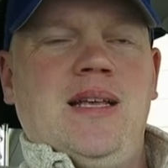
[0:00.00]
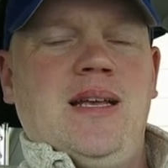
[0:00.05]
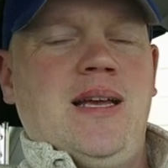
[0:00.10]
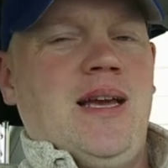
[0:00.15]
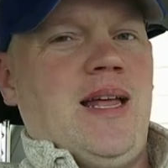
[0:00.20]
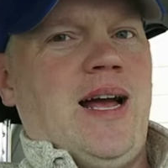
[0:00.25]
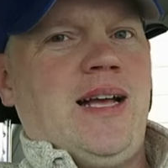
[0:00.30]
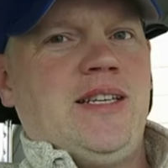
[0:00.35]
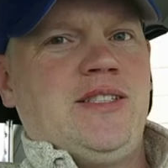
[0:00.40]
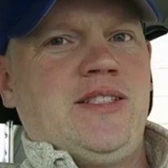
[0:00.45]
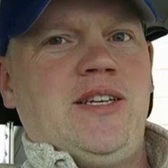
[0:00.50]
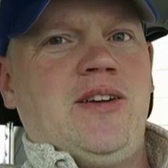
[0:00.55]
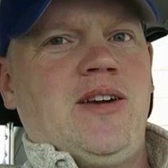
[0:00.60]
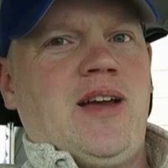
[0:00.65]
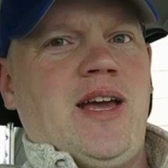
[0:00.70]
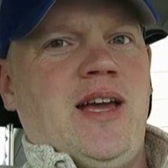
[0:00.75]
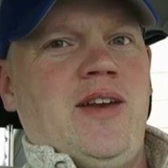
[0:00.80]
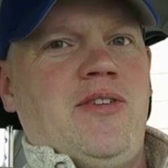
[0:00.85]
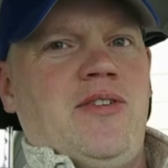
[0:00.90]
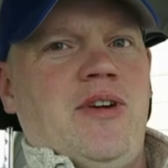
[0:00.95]
And I still
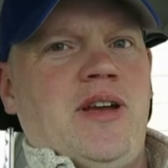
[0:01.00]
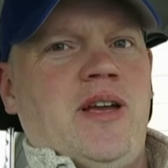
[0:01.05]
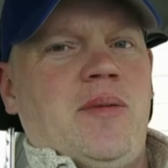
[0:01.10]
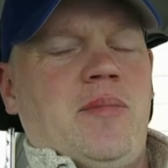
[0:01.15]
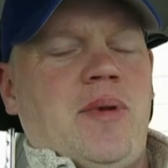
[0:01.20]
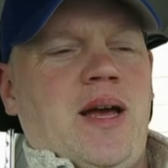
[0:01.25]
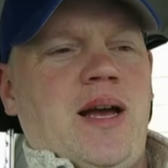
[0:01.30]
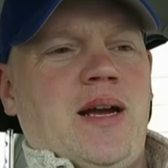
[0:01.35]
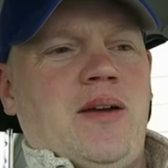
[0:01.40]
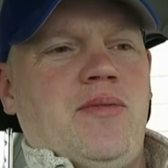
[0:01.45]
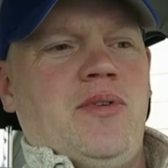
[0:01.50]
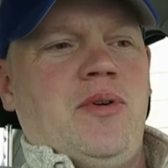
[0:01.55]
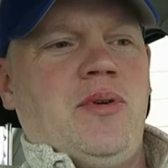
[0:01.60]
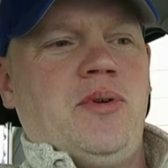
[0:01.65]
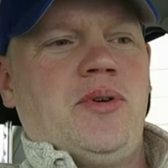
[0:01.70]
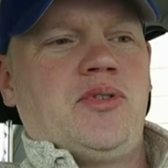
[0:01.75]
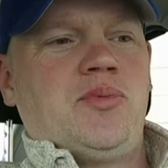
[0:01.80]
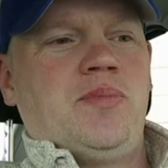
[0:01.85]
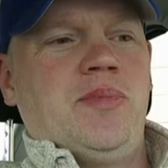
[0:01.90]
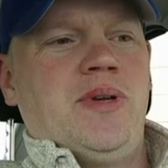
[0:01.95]
can't drink it black, of
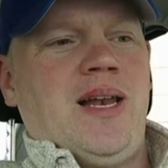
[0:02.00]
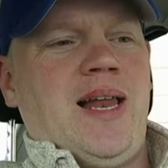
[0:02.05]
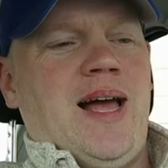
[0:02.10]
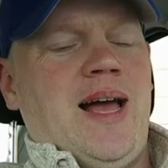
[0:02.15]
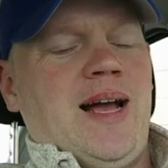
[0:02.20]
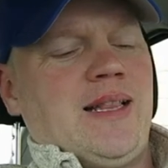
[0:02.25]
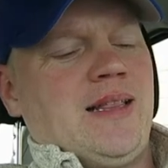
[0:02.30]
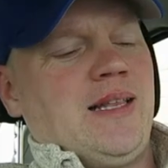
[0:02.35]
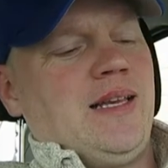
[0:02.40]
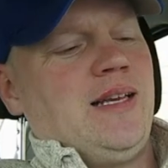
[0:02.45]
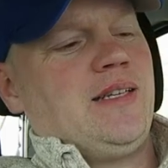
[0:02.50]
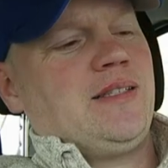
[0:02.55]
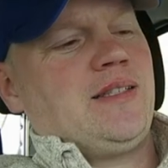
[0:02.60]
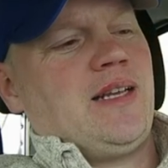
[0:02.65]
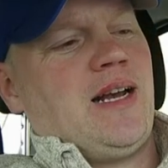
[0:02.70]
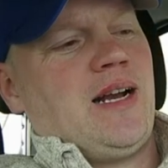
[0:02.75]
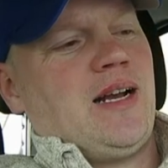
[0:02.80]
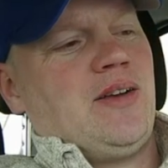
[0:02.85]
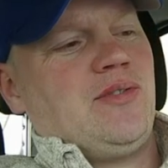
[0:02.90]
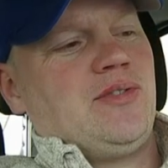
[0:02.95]
course, but like this,
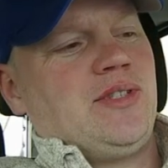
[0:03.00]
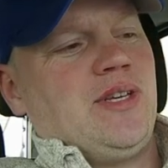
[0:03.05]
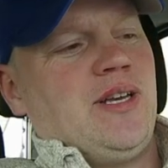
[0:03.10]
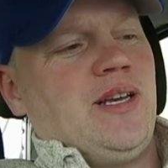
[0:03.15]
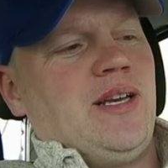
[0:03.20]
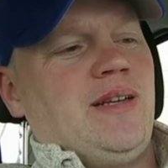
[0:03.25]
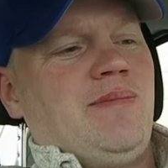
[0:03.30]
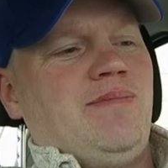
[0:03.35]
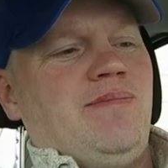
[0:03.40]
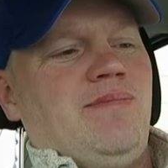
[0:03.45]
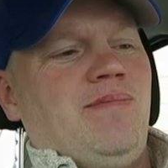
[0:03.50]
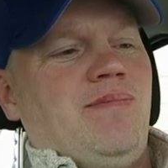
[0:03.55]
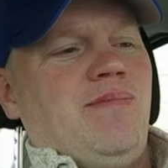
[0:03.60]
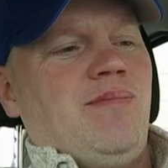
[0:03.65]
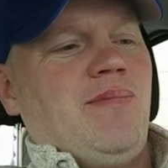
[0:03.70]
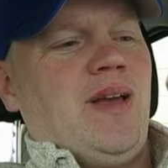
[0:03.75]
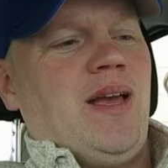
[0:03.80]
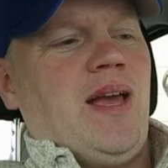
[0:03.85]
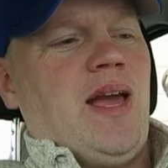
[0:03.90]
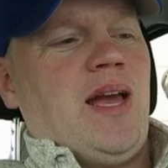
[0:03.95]
like I've said,
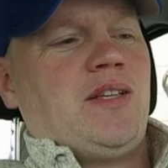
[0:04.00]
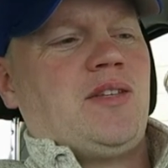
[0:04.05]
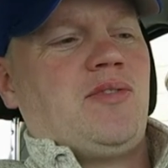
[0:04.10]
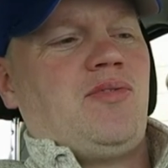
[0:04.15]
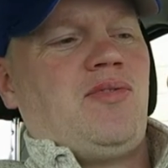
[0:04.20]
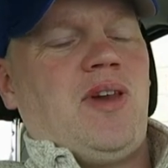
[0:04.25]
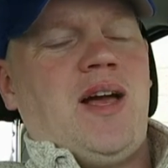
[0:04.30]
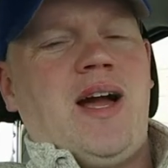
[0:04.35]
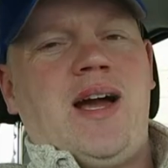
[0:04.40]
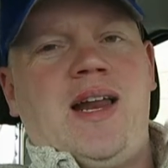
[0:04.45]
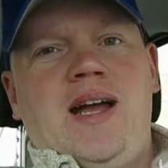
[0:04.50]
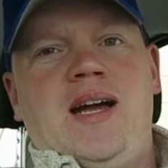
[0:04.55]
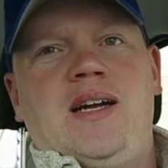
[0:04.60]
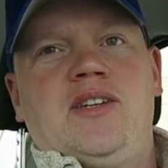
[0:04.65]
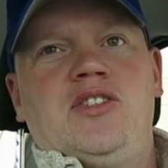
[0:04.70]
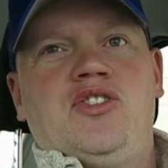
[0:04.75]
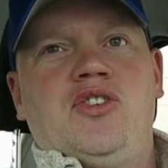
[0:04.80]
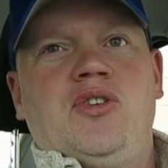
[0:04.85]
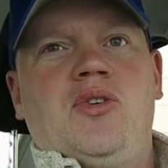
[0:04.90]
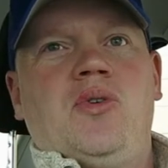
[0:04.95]
it's a flat
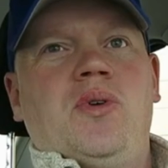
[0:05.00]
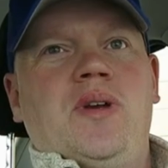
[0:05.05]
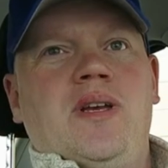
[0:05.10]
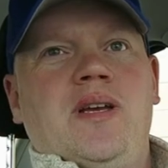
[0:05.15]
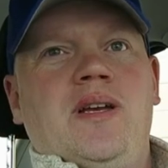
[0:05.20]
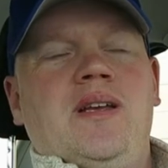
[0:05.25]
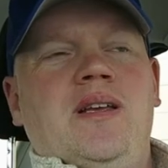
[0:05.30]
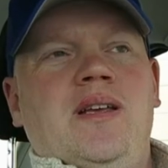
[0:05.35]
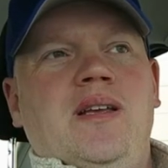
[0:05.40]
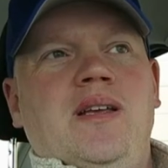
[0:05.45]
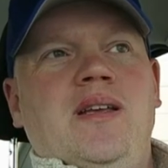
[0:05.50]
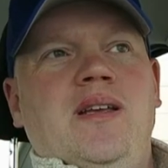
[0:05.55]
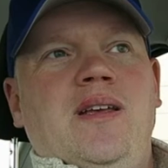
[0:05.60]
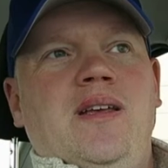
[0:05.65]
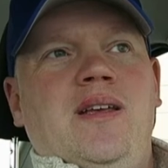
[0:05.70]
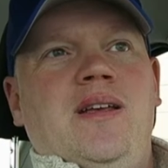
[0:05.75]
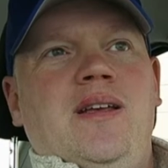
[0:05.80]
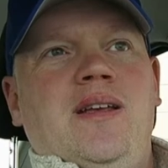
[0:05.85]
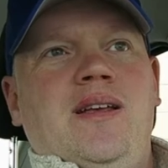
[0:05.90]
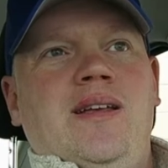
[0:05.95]
out joy.
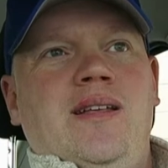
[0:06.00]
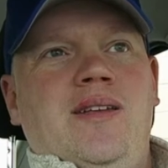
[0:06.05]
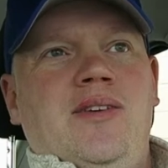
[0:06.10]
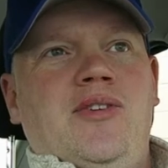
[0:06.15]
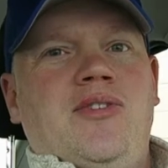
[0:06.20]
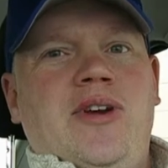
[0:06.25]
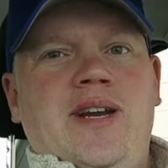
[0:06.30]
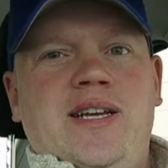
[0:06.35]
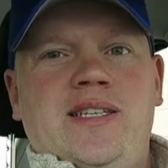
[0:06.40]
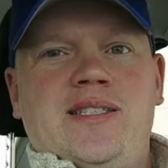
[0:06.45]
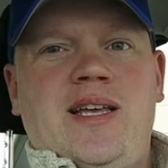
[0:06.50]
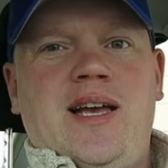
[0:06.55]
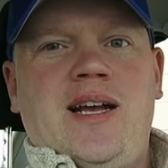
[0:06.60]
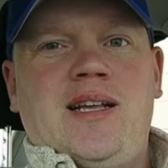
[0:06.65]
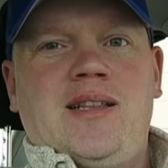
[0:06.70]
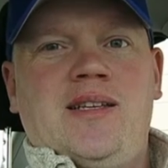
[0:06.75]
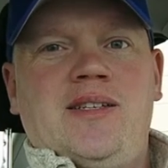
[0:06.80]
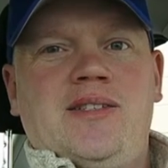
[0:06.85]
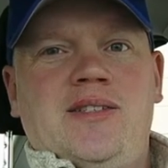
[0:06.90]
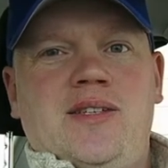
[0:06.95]
Drinks
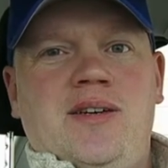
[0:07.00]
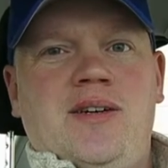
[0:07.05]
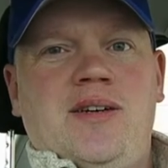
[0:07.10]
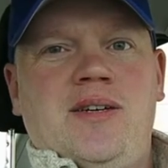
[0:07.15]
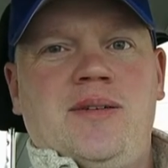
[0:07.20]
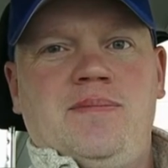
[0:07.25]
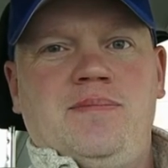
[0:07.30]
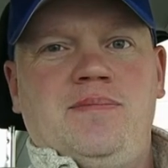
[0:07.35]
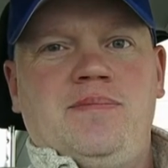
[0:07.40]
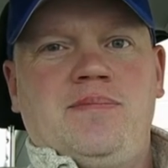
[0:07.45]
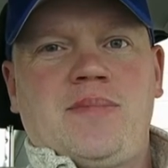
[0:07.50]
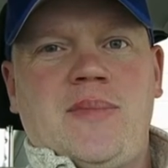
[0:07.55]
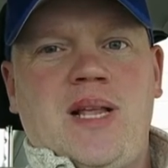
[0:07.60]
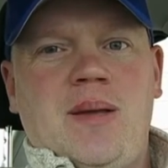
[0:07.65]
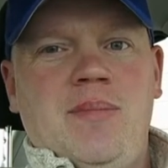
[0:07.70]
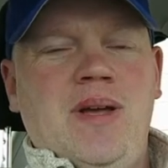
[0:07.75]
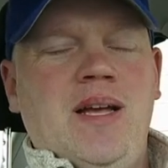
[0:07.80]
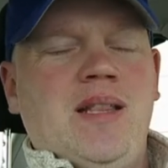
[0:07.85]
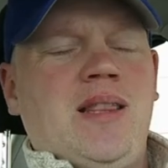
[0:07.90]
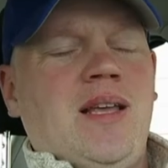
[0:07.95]
like this are.
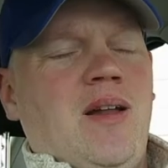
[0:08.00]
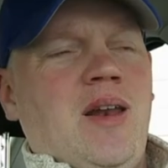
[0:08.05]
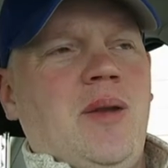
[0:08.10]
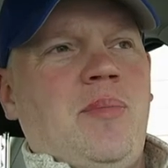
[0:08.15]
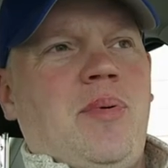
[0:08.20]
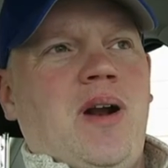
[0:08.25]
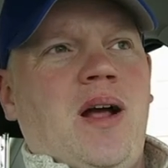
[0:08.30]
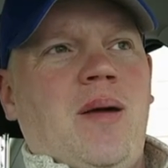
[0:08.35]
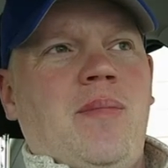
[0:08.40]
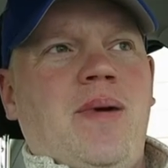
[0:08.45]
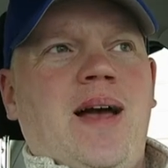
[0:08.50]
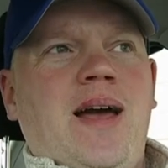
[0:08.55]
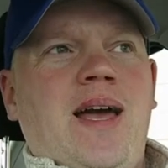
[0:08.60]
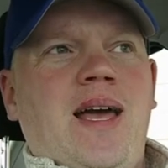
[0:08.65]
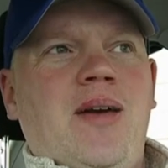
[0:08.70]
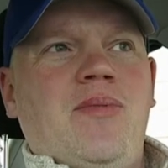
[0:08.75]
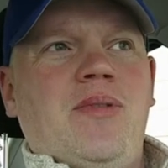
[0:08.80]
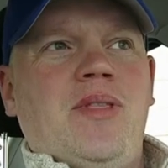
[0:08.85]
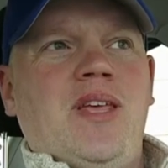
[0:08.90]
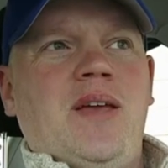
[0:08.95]
But the only problem I
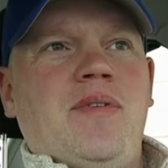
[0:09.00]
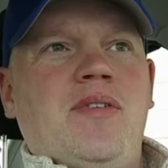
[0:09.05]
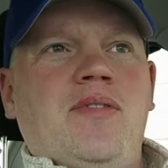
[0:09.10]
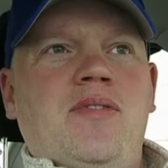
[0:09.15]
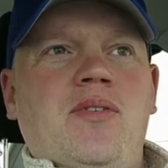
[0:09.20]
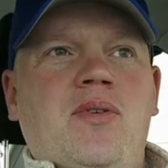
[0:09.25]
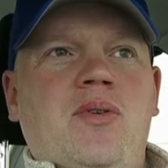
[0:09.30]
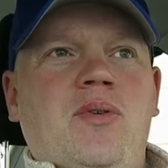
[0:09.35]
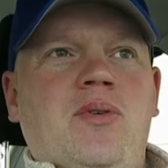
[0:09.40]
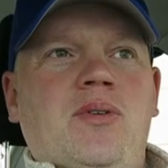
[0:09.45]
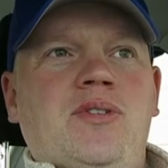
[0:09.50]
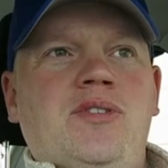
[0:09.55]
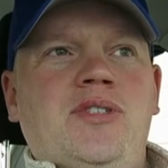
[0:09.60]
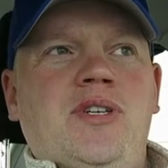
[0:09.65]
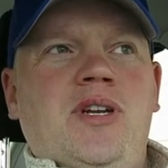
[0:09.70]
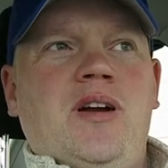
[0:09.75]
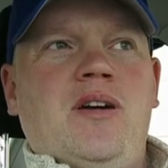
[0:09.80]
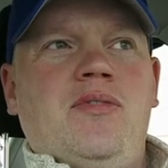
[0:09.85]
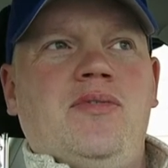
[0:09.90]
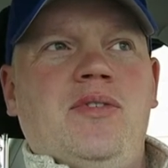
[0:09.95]
have with them, of course, you
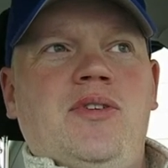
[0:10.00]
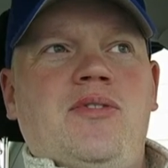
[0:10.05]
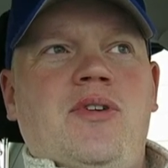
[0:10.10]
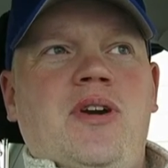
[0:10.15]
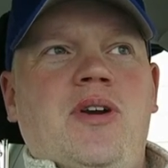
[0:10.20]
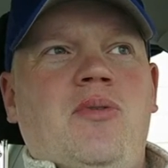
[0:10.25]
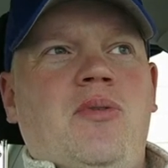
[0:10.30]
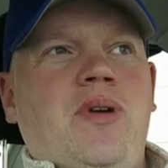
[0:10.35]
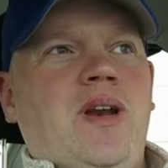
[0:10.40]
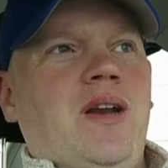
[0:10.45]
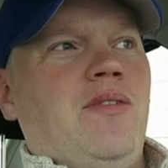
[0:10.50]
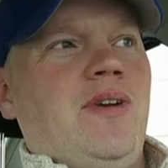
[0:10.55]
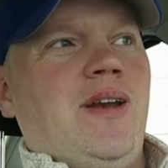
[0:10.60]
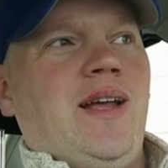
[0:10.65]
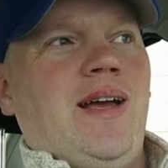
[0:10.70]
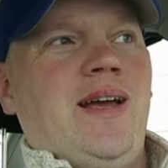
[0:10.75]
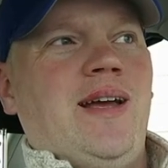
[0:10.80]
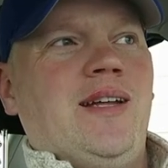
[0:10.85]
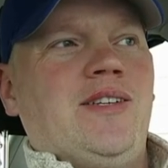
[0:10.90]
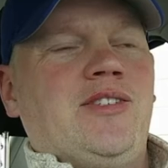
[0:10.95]
know, if you drink one every
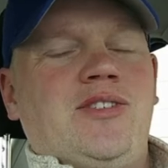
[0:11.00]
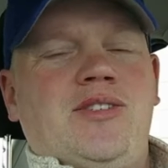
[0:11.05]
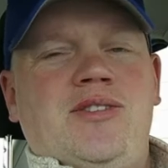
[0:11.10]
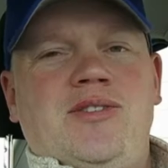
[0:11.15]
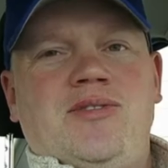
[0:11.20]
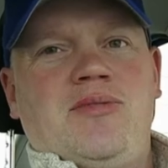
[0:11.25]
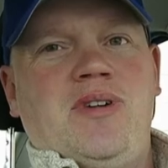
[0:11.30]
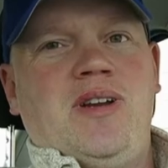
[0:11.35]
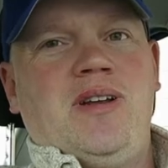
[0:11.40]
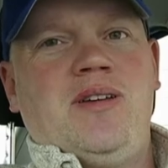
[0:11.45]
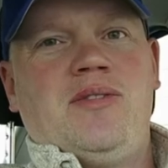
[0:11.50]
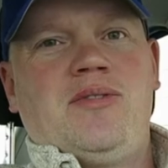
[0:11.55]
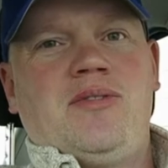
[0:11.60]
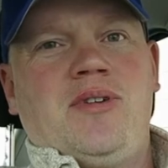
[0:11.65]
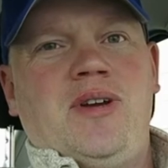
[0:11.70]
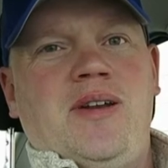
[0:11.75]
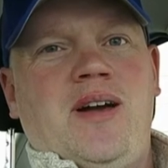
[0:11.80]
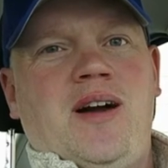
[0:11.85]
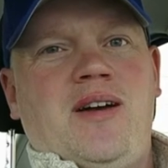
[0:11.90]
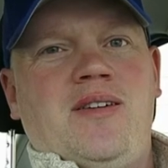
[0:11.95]
day, it's
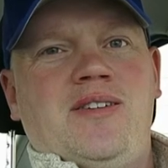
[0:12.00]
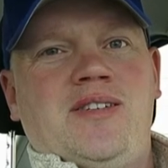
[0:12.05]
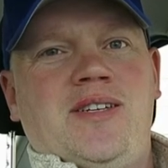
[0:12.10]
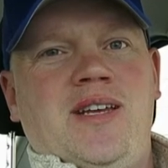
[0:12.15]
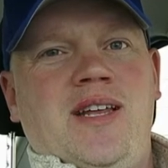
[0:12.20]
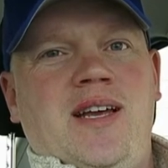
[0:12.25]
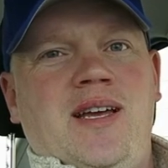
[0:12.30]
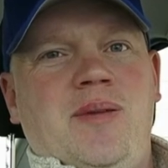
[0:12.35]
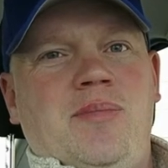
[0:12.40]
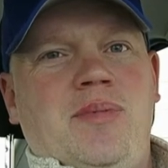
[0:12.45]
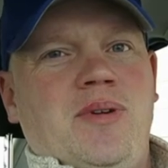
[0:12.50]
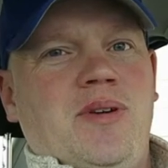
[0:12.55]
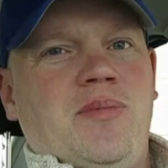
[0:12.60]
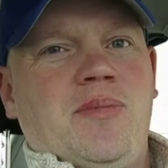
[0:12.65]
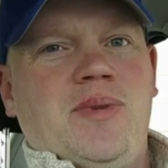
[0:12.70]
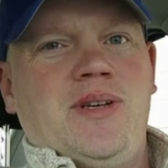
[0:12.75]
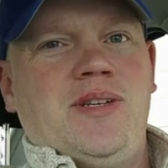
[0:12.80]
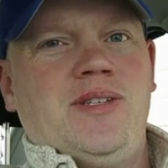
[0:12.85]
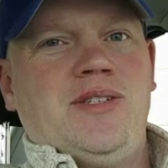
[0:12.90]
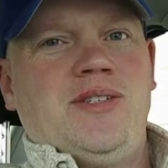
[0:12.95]
$3 a day pretty
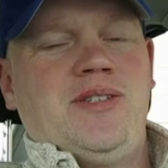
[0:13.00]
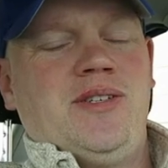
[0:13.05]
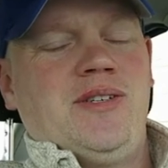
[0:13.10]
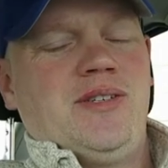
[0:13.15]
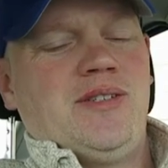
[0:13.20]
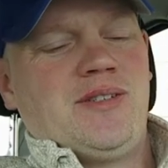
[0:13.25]
much.